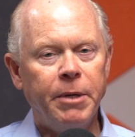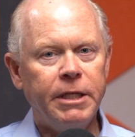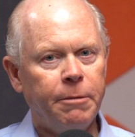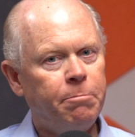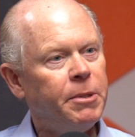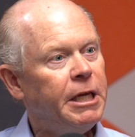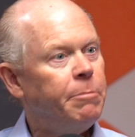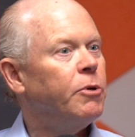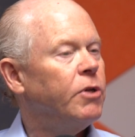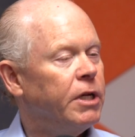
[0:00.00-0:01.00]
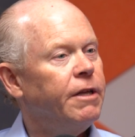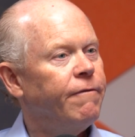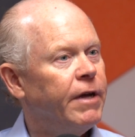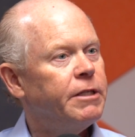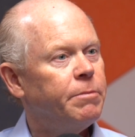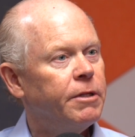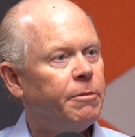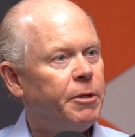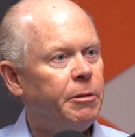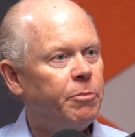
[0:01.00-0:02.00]
But the people and the investment of the
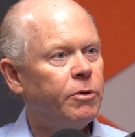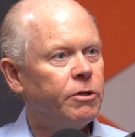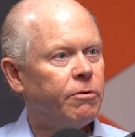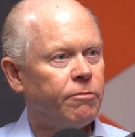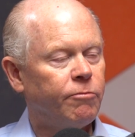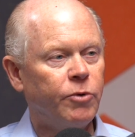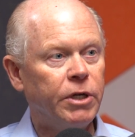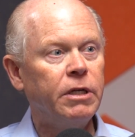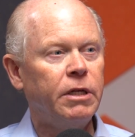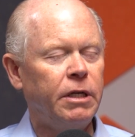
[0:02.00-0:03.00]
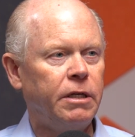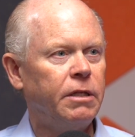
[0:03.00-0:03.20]
people is what really